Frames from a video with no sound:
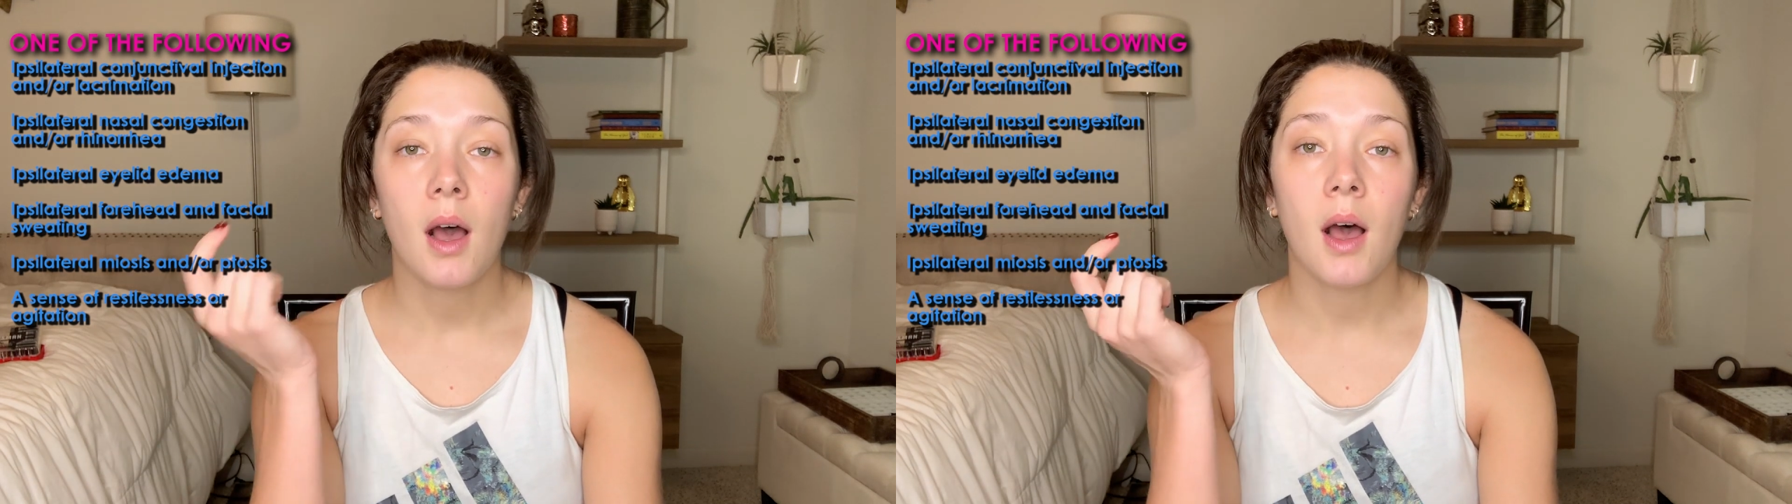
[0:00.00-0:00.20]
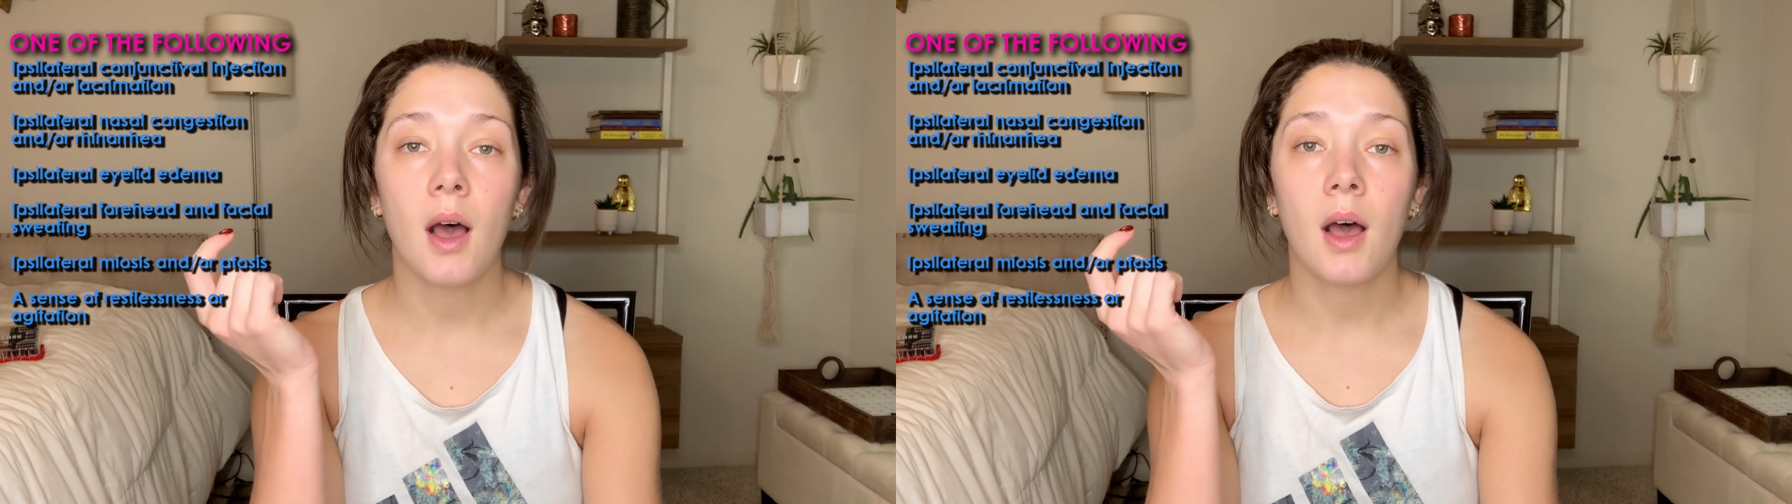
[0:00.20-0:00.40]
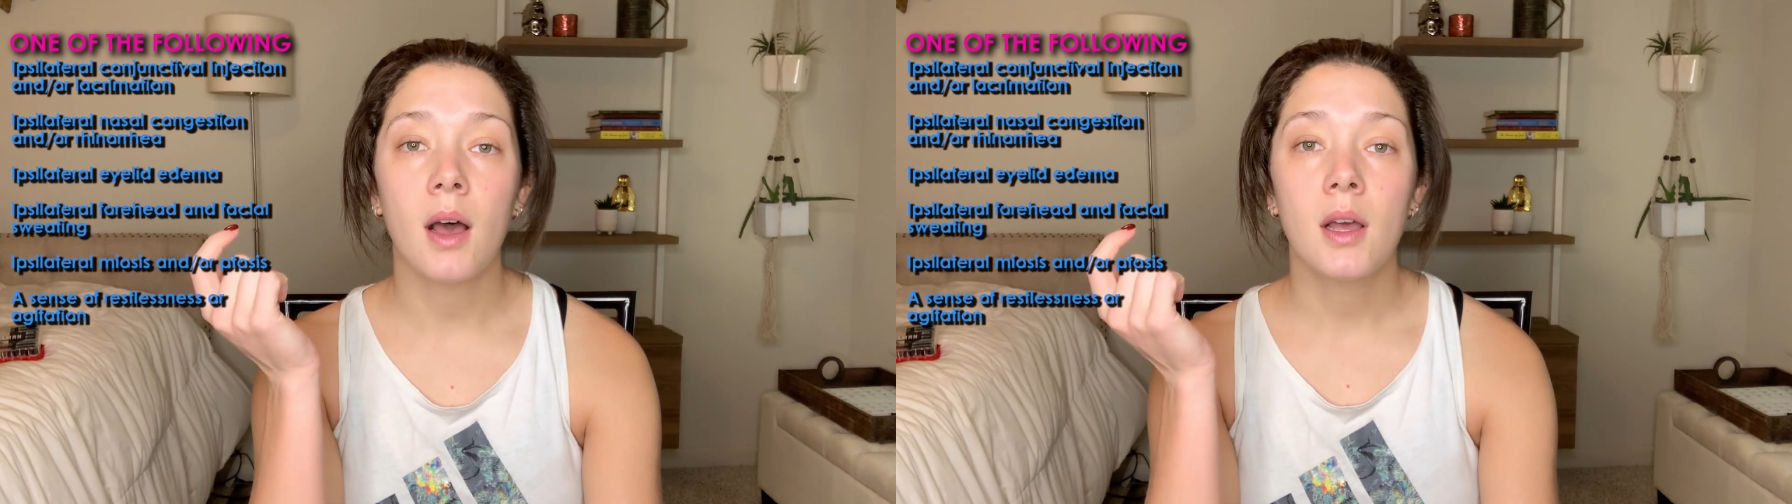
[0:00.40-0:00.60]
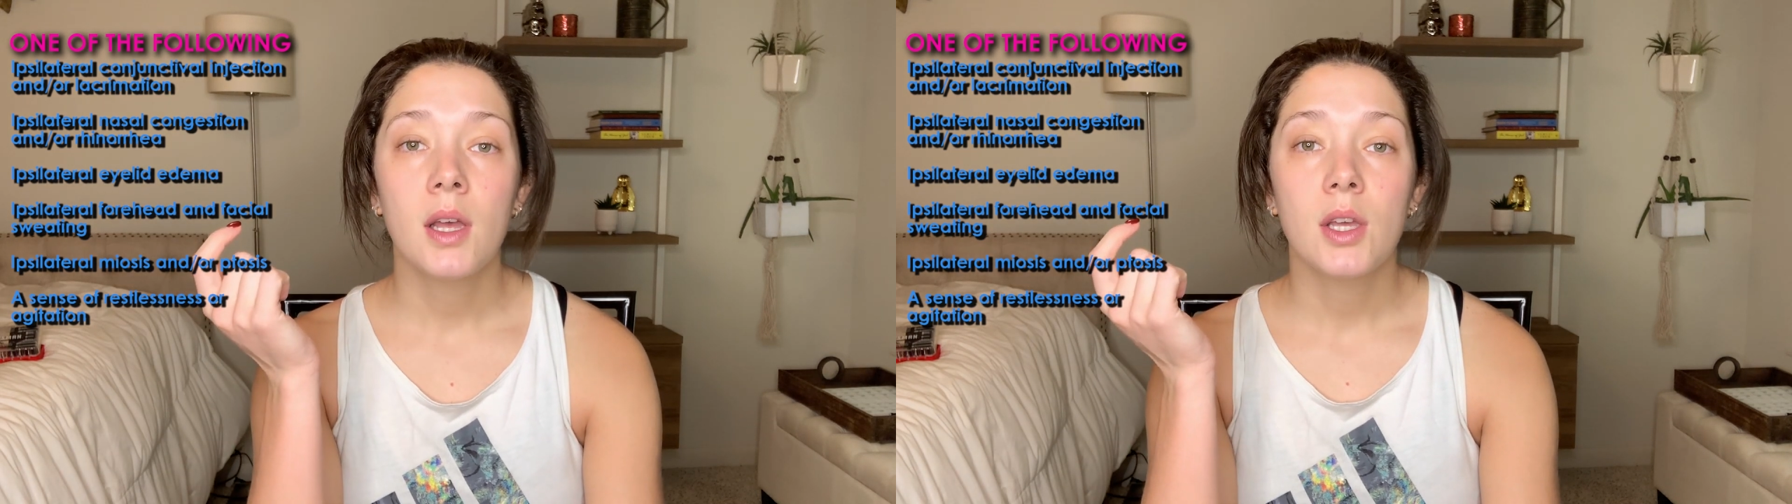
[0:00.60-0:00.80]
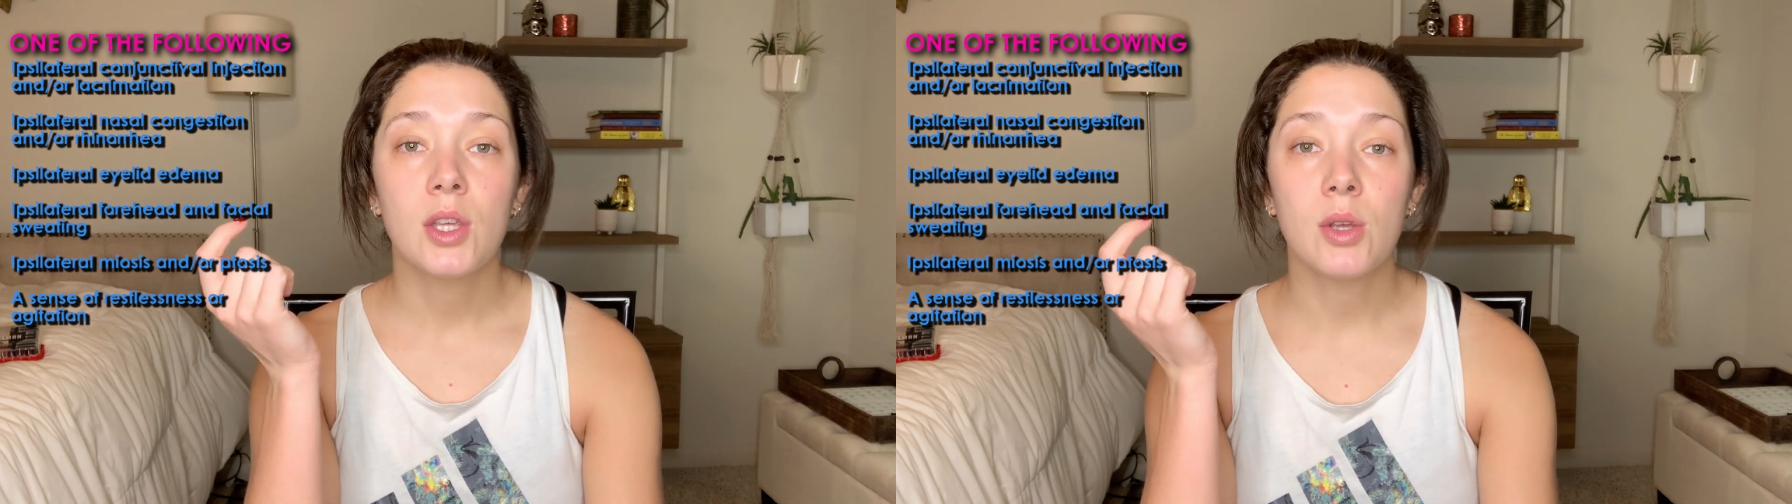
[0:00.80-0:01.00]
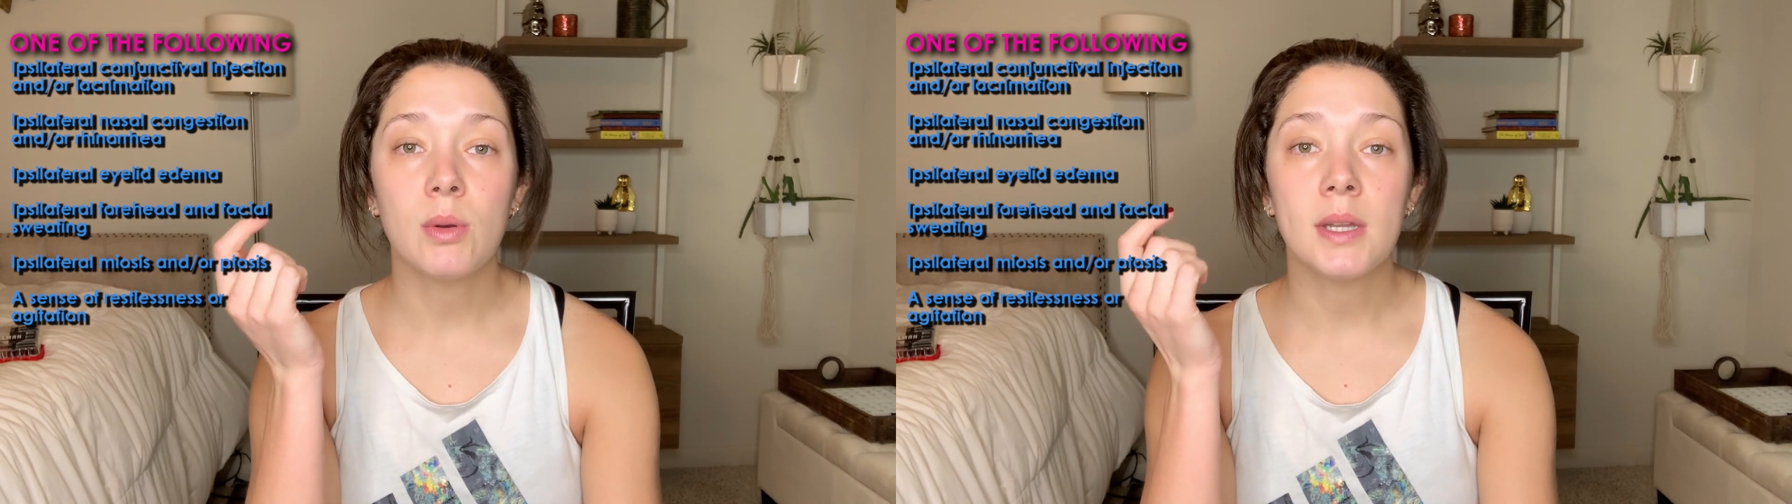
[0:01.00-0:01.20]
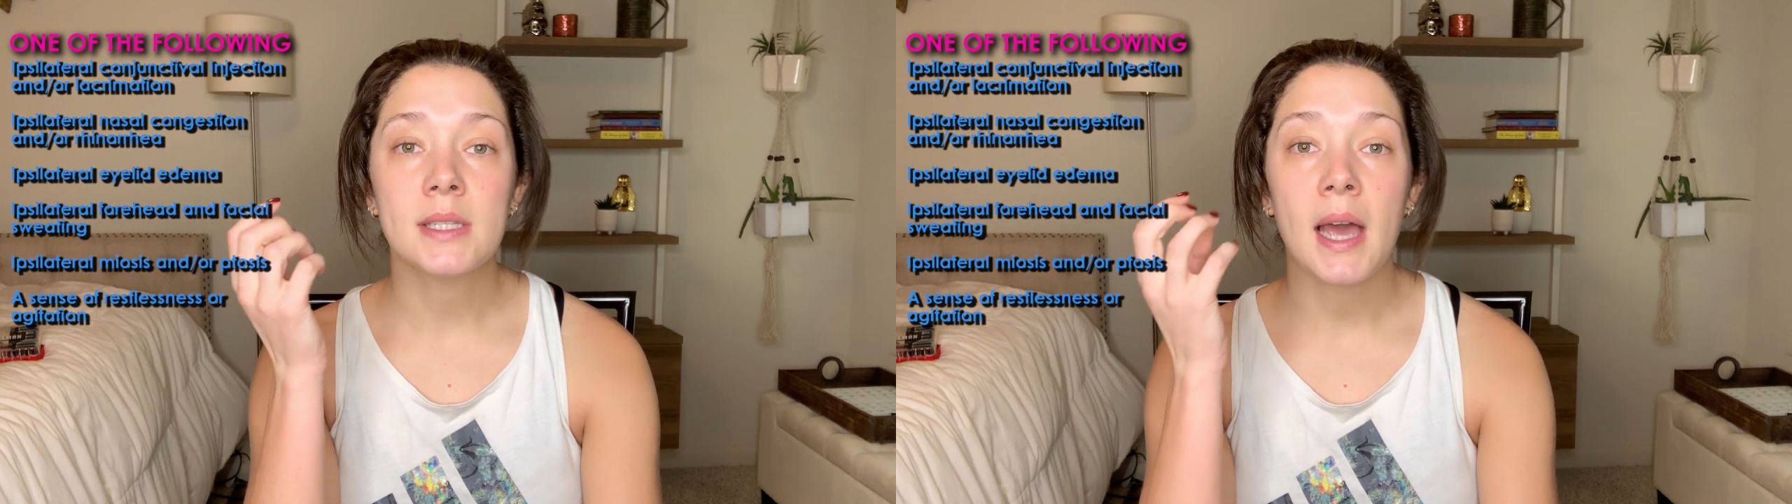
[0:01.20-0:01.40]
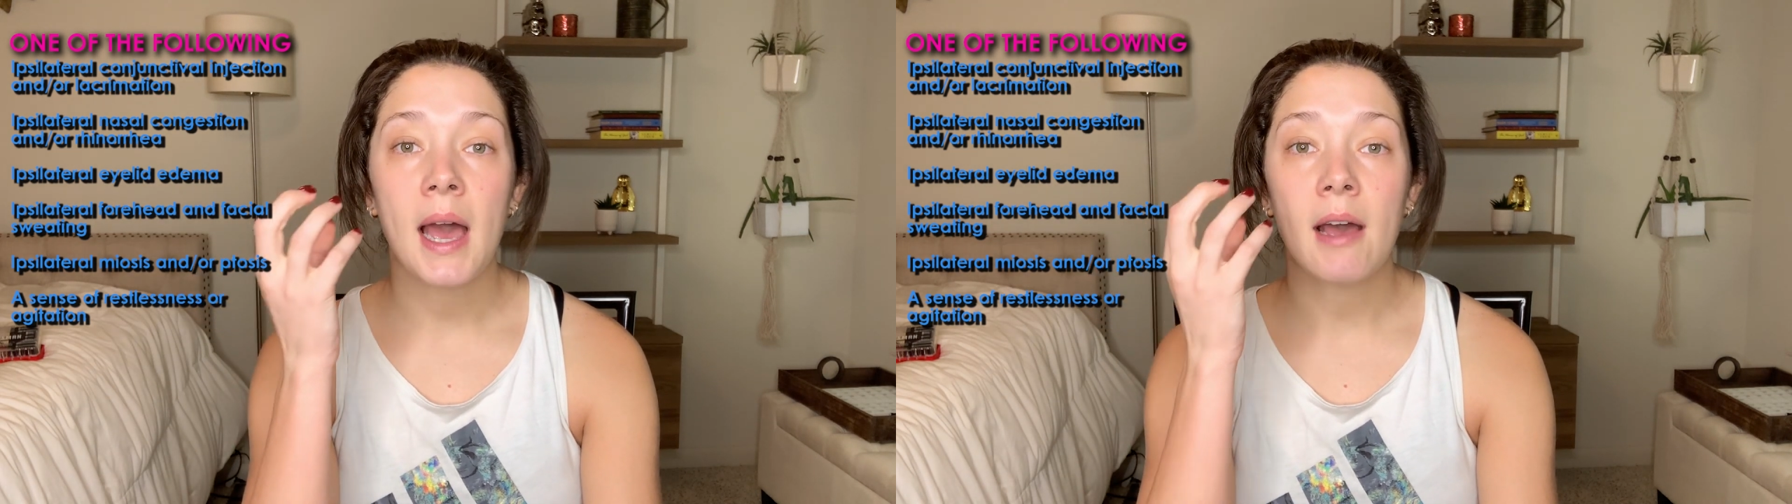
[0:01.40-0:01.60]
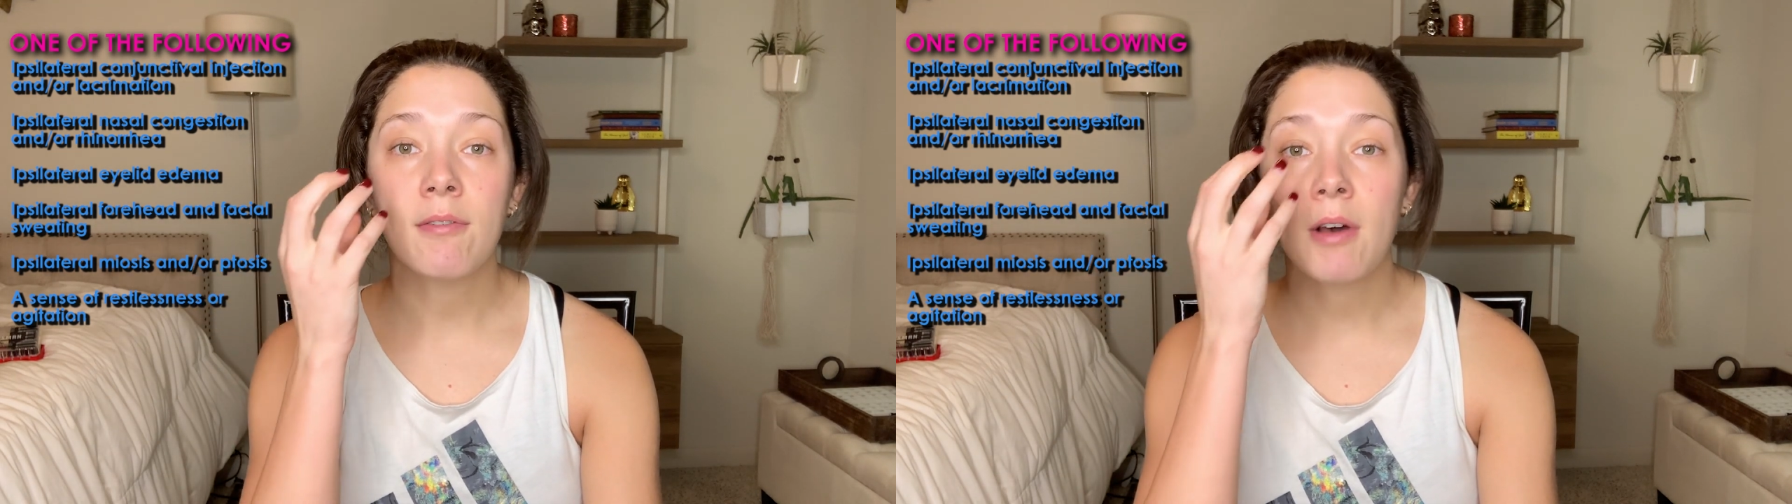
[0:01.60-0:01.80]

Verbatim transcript: uh, you need to have